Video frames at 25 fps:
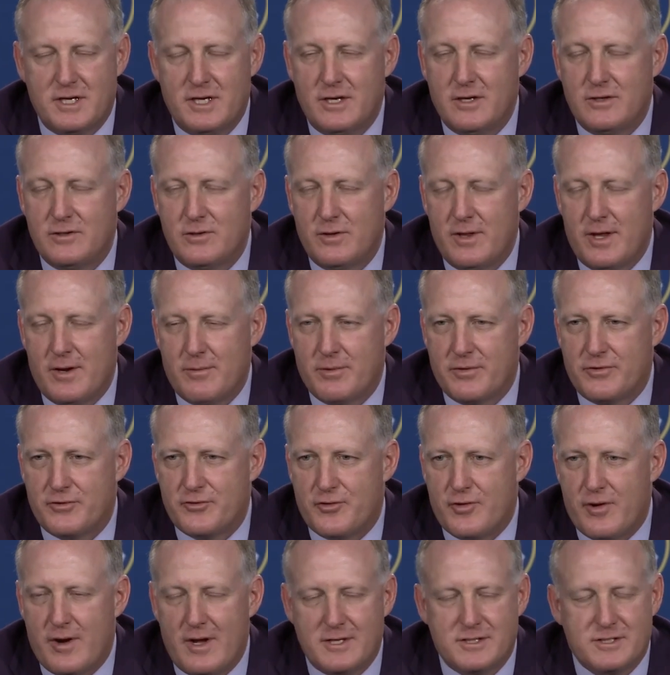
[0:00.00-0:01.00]
you do that with
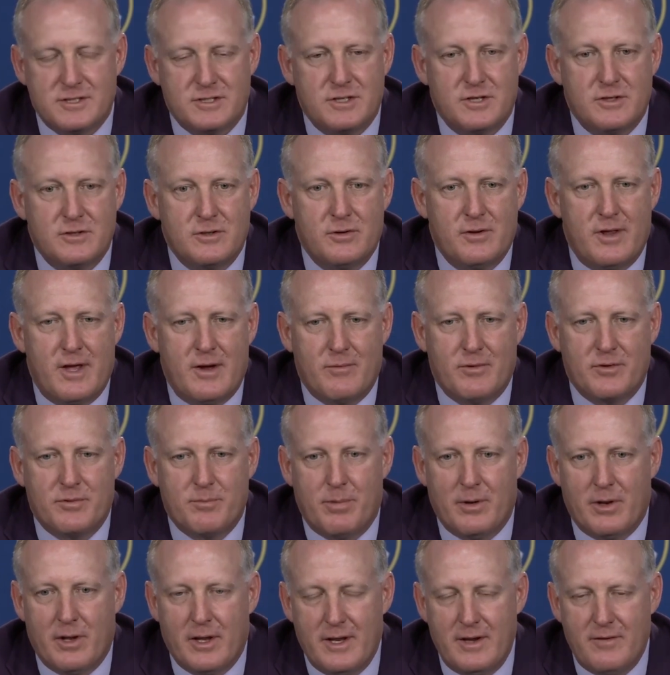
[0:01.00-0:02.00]
trust, you do that with
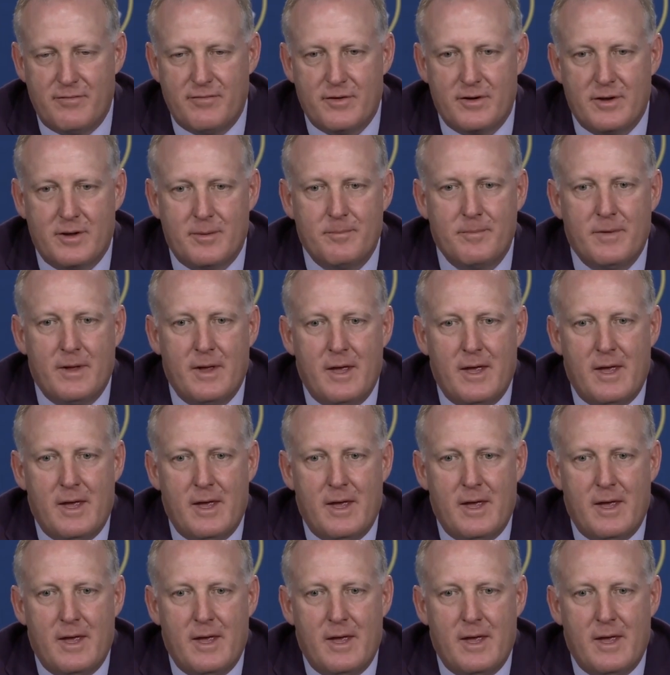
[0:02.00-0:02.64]
belief in them,